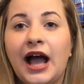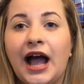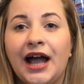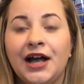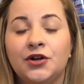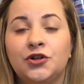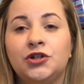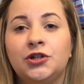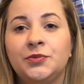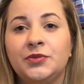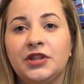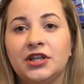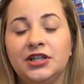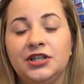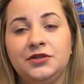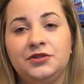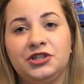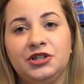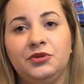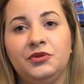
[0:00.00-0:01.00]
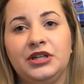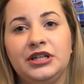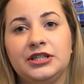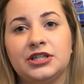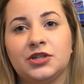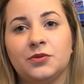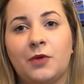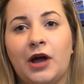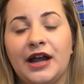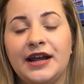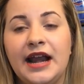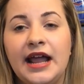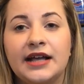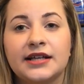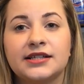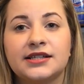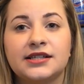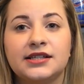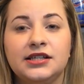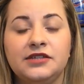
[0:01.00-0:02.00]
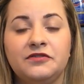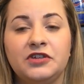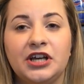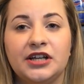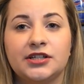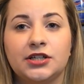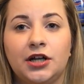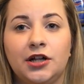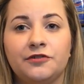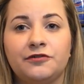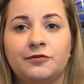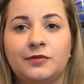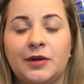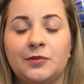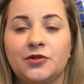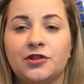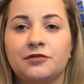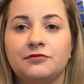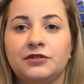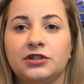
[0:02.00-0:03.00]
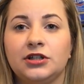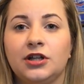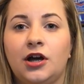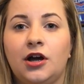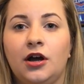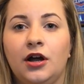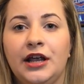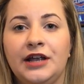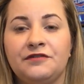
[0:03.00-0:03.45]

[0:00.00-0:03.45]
I hope that you tune into my next CVS haul for my mother-in-law